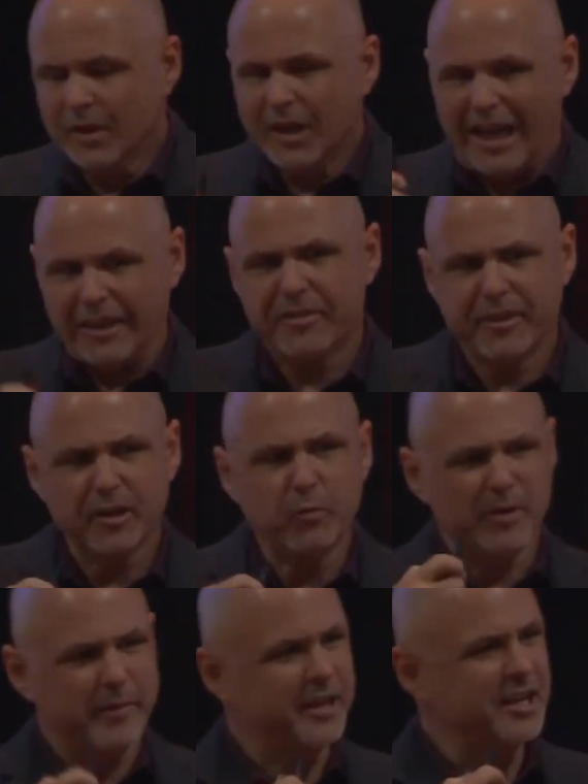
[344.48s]
I think
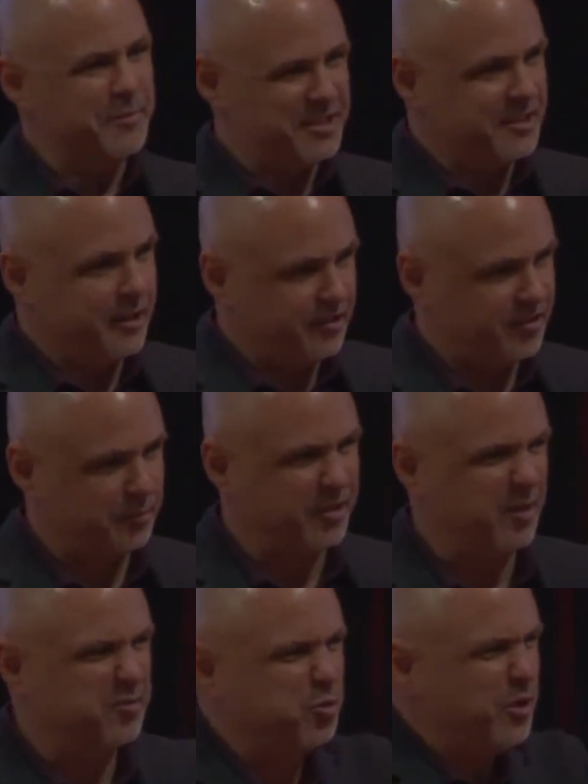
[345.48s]
we make a mistake
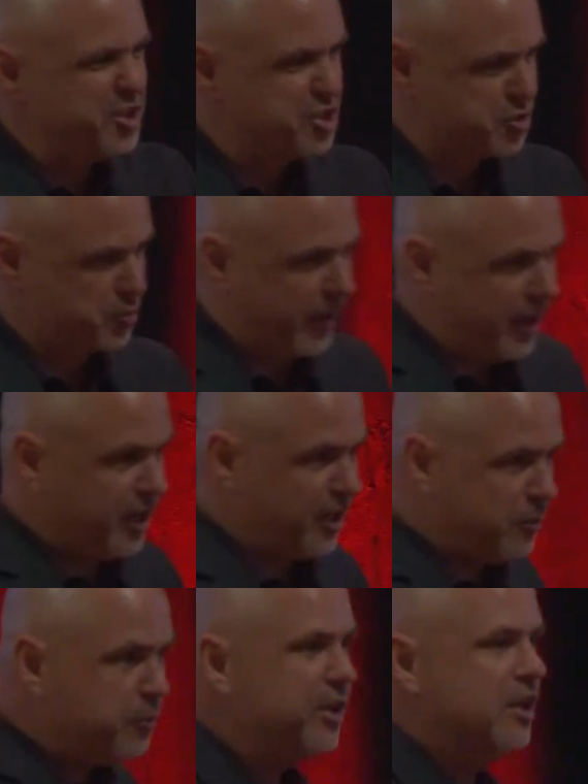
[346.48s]
sometimes. We
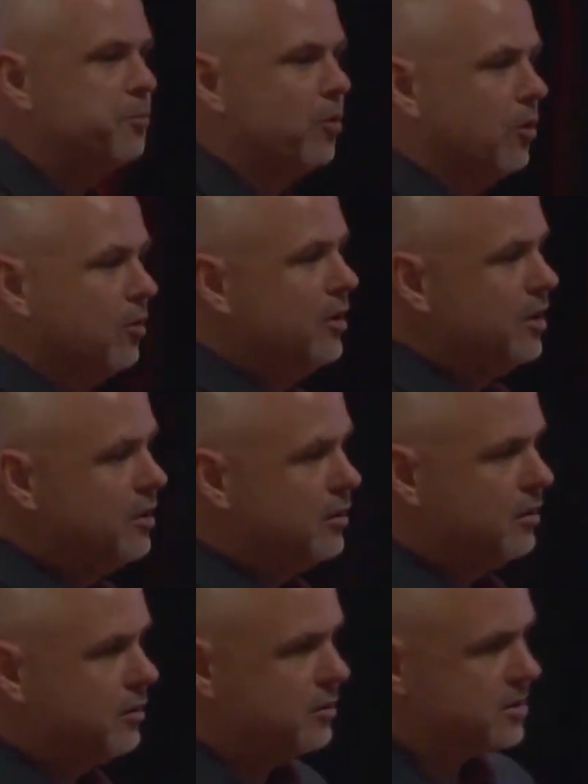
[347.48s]
train people
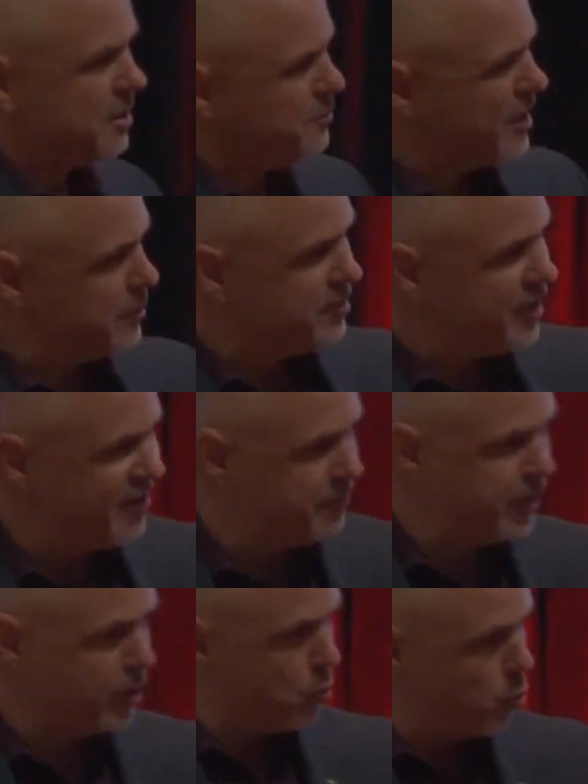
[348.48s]
sometimes to have
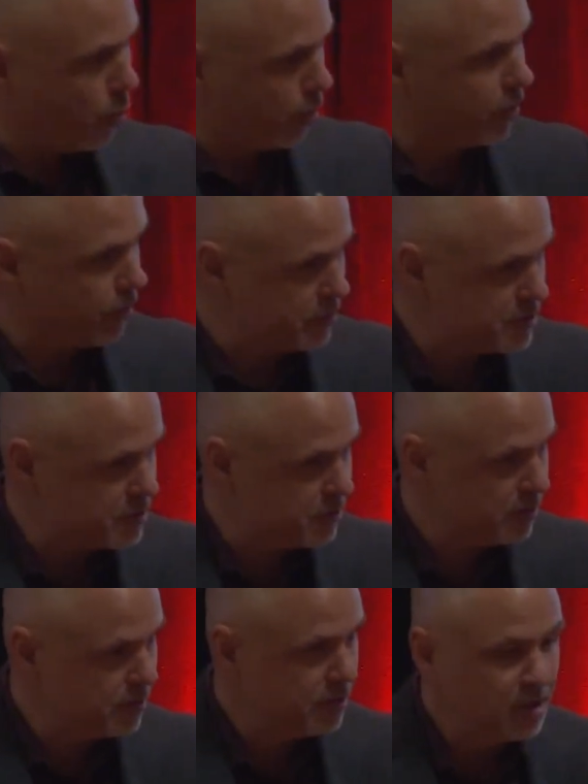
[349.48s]
better workers,
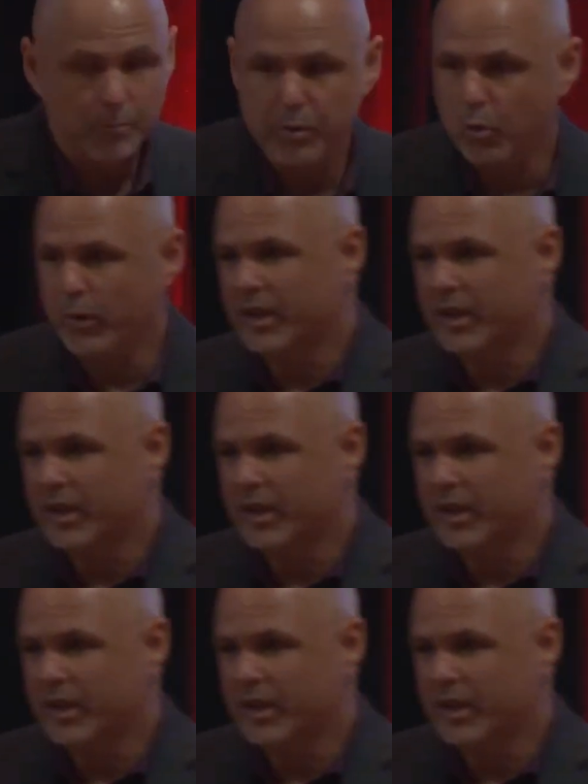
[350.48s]
but we